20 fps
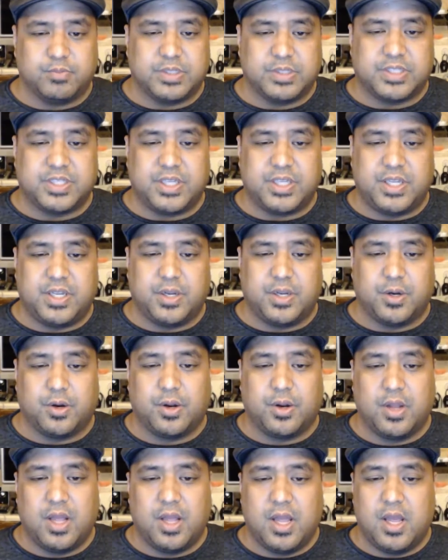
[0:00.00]
Let's see
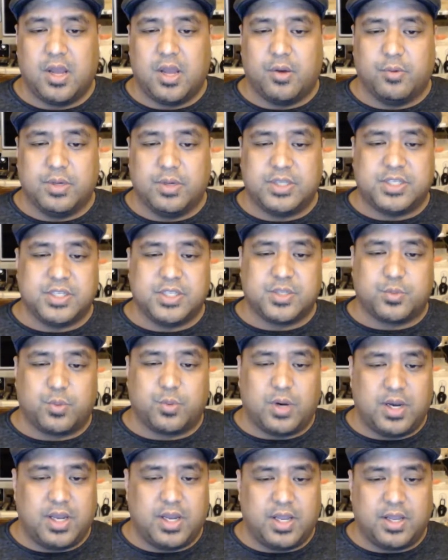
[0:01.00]
here, which is
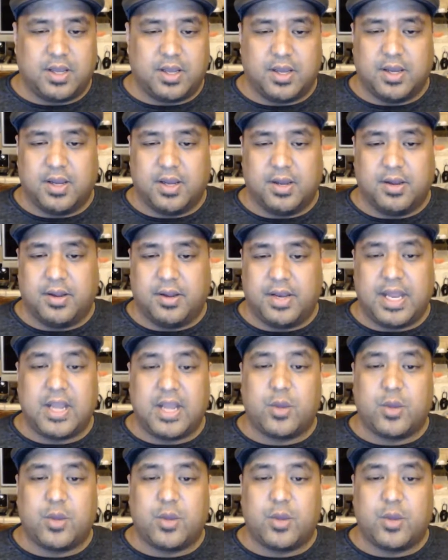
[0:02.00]
running an